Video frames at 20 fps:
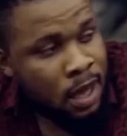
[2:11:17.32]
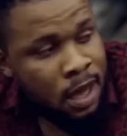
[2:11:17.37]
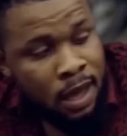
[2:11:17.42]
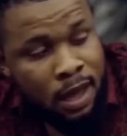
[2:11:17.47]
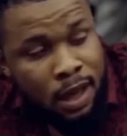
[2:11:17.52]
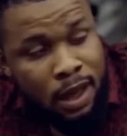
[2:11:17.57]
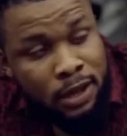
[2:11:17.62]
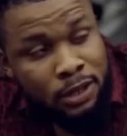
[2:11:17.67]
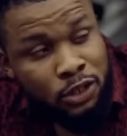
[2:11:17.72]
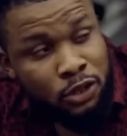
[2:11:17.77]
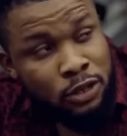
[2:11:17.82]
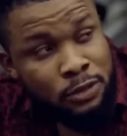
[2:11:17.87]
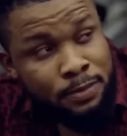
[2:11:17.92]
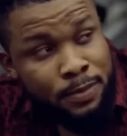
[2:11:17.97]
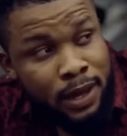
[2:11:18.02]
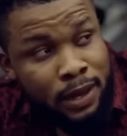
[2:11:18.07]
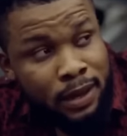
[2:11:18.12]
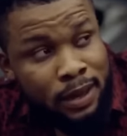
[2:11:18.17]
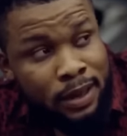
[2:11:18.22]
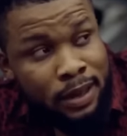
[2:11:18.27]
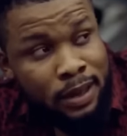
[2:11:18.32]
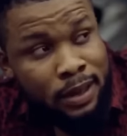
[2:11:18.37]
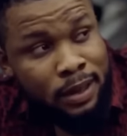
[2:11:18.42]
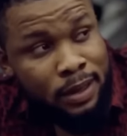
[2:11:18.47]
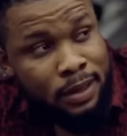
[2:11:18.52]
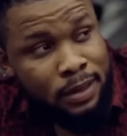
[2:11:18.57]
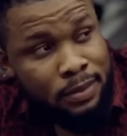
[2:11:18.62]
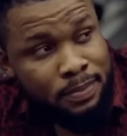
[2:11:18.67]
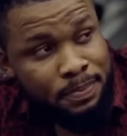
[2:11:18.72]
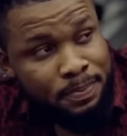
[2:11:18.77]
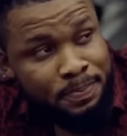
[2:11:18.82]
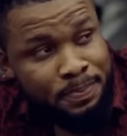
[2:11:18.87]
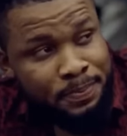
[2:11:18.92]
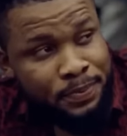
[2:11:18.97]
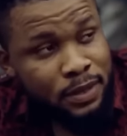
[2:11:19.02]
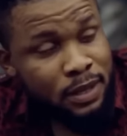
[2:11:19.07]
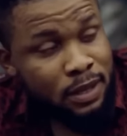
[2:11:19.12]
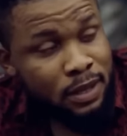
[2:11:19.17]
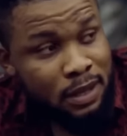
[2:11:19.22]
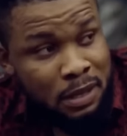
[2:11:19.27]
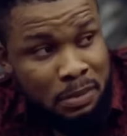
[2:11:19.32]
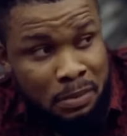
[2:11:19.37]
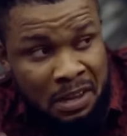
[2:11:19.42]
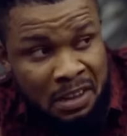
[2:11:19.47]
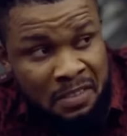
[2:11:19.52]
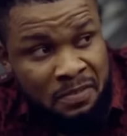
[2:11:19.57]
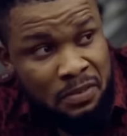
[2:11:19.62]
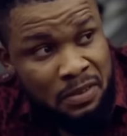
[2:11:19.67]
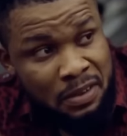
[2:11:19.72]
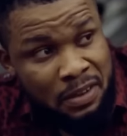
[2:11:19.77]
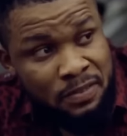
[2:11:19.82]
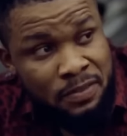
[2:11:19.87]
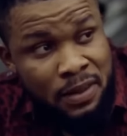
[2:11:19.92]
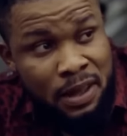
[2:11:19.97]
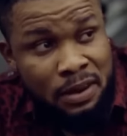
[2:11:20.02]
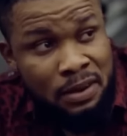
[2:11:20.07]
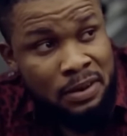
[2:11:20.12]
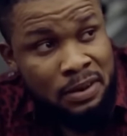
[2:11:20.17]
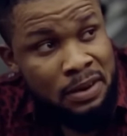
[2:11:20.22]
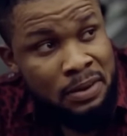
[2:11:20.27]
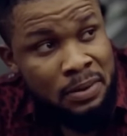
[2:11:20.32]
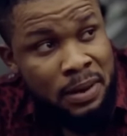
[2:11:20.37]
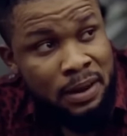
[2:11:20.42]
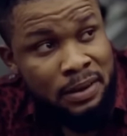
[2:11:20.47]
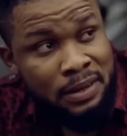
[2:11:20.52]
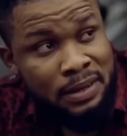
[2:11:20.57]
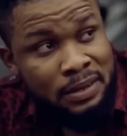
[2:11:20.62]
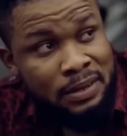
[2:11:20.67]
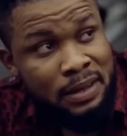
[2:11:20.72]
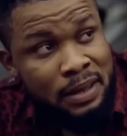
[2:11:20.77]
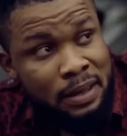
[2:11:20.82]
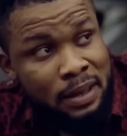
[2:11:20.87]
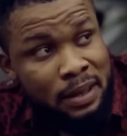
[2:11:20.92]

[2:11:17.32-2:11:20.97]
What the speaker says: I trust my guy. He may even give her another round in there.